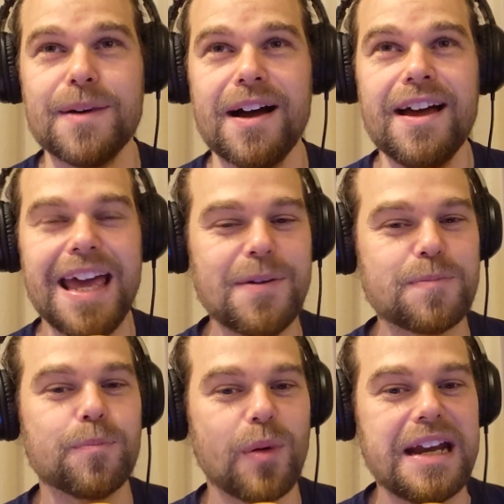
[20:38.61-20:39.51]
But it was
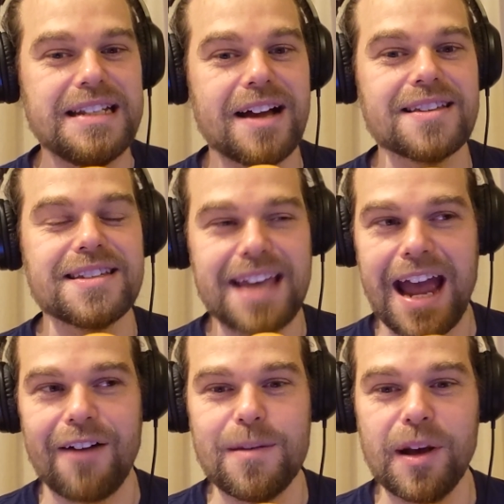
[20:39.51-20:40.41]
pretty darn
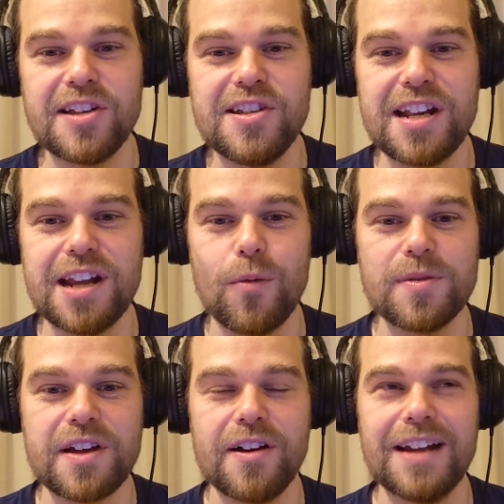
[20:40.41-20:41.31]
scary, because you didn't know what
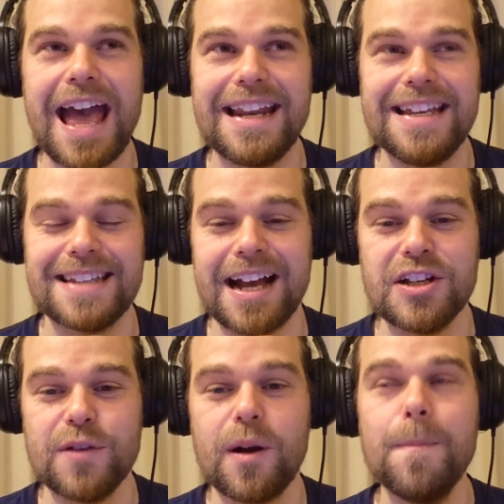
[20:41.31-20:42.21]
was going on any
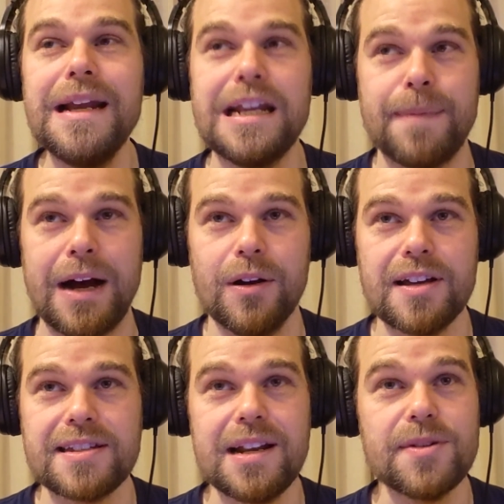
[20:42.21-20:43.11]
second. You were completely
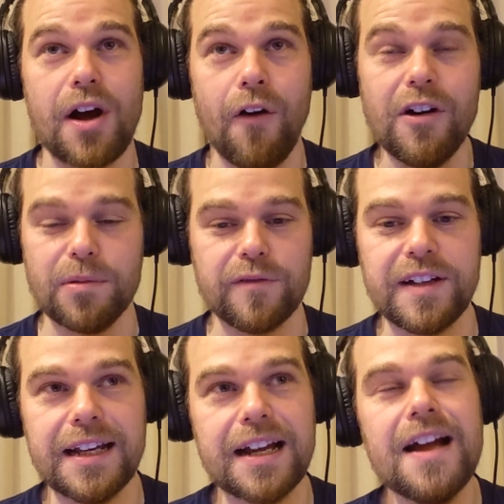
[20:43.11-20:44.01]
powerless, and it was a horrible
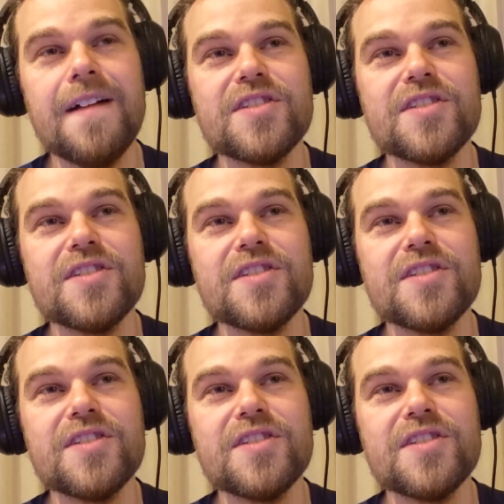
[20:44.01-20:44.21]
feeling.